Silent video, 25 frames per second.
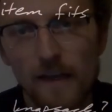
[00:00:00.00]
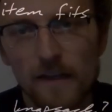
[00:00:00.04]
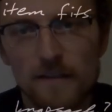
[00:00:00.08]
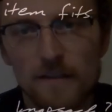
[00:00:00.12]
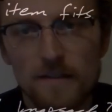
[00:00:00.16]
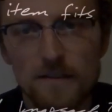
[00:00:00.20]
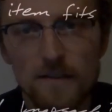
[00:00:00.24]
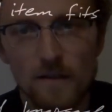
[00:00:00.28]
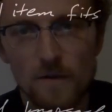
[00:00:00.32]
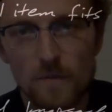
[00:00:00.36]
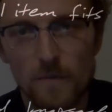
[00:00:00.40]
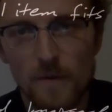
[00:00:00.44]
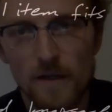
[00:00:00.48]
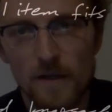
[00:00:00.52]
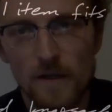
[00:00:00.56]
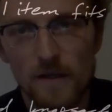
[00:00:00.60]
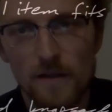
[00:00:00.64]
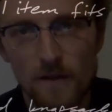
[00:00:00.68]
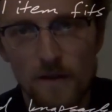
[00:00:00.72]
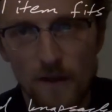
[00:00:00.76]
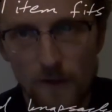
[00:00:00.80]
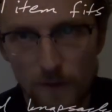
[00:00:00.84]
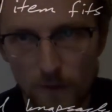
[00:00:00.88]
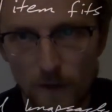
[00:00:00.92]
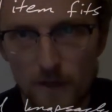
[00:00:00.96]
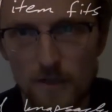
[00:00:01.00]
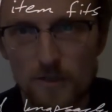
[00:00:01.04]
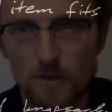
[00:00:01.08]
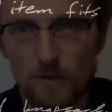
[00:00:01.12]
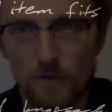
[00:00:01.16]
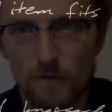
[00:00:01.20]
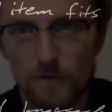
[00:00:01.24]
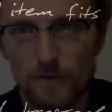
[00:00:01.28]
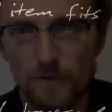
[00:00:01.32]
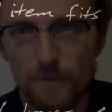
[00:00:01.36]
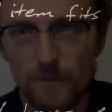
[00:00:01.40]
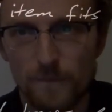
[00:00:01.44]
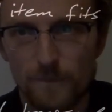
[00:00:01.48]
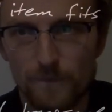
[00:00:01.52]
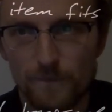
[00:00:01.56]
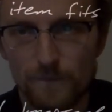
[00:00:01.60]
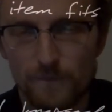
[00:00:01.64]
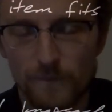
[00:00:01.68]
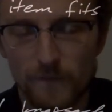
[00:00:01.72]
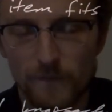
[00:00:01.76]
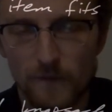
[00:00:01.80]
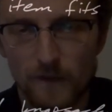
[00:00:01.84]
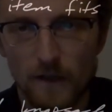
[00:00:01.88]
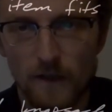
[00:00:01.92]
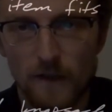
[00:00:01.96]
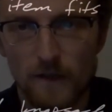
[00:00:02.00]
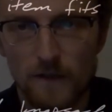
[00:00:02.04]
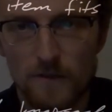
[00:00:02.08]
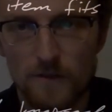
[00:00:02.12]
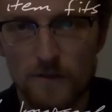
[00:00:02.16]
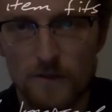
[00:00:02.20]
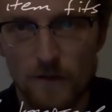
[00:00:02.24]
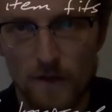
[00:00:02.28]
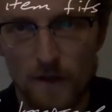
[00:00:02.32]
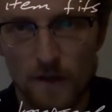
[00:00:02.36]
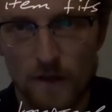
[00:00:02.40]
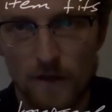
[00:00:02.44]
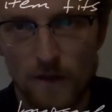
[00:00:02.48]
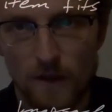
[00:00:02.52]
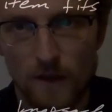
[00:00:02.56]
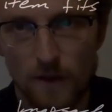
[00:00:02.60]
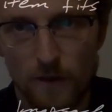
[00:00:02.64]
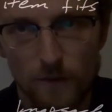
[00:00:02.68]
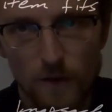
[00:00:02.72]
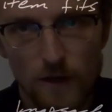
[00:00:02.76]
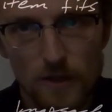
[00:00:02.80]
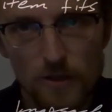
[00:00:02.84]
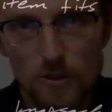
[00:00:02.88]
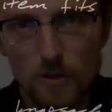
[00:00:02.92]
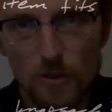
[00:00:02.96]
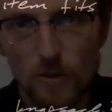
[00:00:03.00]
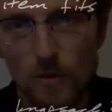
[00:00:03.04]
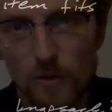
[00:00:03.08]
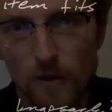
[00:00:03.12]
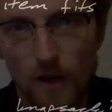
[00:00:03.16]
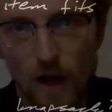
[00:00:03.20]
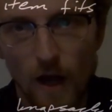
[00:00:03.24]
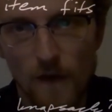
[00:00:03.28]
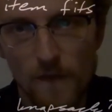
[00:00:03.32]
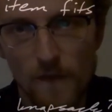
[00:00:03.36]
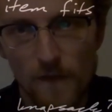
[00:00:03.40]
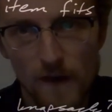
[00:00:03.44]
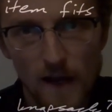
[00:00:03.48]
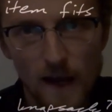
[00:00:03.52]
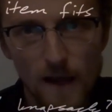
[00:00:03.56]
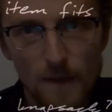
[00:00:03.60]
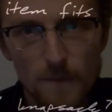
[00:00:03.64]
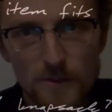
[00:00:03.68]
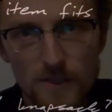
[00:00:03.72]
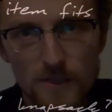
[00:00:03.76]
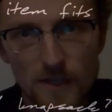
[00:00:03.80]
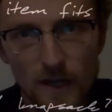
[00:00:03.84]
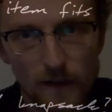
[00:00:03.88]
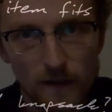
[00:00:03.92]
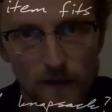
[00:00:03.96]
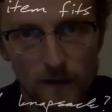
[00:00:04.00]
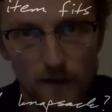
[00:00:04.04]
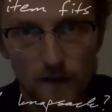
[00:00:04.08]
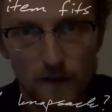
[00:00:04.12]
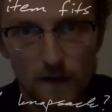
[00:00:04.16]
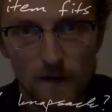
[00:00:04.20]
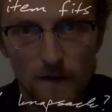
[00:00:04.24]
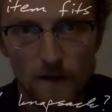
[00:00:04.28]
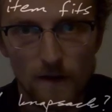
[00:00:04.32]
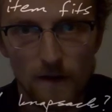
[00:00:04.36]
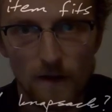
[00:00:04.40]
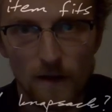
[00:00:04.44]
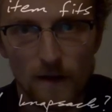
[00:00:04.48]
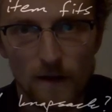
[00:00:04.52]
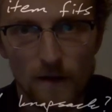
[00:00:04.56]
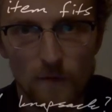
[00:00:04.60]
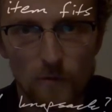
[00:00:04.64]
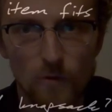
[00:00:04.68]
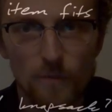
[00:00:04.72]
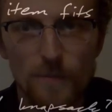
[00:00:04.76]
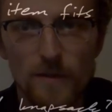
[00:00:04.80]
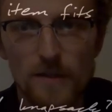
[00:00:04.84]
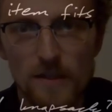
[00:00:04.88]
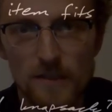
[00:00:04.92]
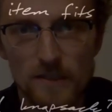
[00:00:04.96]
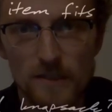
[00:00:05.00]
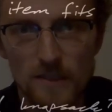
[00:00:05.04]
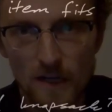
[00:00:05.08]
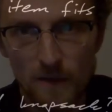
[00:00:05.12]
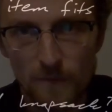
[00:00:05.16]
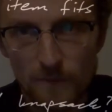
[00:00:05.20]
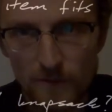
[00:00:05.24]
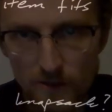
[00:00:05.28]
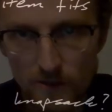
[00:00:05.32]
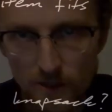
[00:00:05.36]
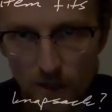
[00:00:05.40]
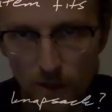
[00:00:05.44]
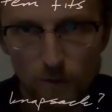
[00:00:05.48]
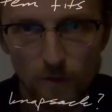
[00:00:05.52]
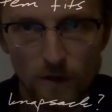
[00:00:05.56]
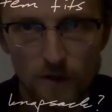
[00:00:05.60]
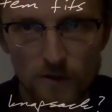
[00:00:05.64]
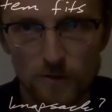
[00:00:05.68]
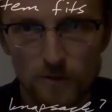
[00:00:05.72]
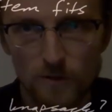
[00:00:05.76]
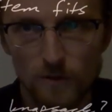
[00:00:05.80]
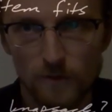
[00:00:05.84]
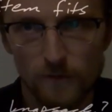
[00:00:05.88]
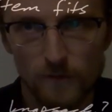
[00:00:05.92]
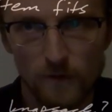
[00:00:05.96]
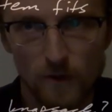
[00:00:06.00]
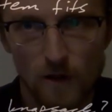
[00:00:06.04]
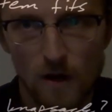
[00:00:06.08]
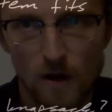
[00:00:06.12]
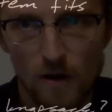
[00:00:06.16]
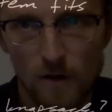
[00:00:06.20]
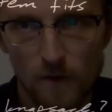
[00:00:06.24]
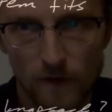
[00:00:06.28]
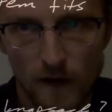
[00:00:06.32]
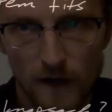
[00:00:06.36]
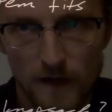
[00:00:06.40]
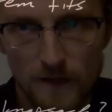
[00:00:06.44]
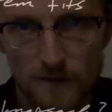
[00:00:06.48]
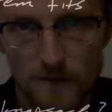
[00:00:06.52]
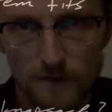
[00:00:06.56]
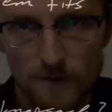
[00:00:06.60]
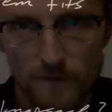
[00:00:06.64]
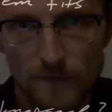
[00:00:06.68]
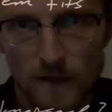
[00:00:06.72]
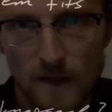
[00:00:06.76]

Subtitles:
is going to be the threshold. Okay, so the threshold on the knapsack will be the same as the threshold for our arrays.